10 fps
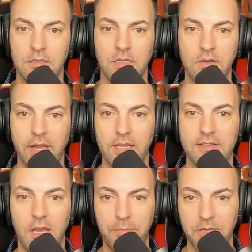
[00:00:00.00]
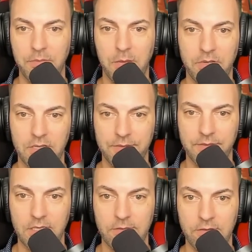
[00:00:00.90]
Okay, let's up it, puppet,
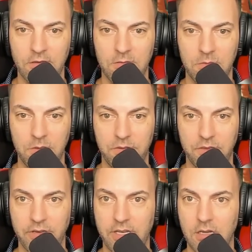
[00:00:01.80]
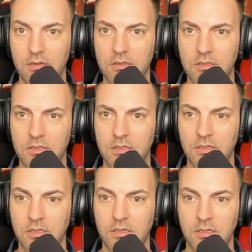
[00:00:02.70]
even though we're losing right now.
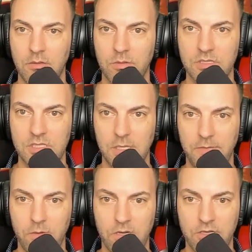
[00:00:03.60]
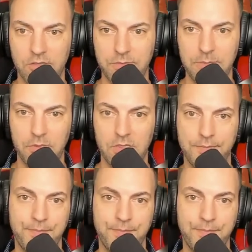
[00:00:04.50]
We're still up 400 people.